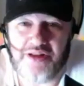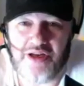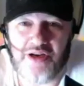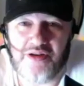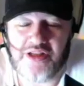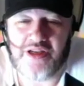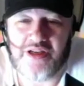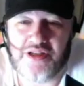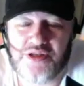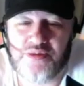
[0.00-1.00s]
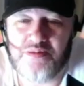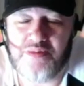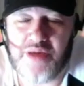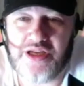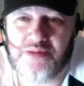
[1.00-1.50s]
a lot of the cards were
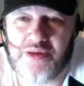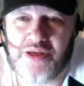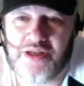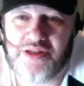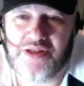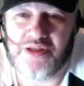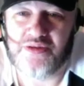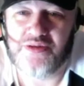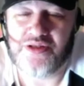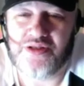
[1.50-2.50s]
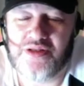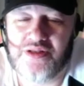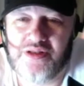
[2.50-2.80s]
made by the soldiers.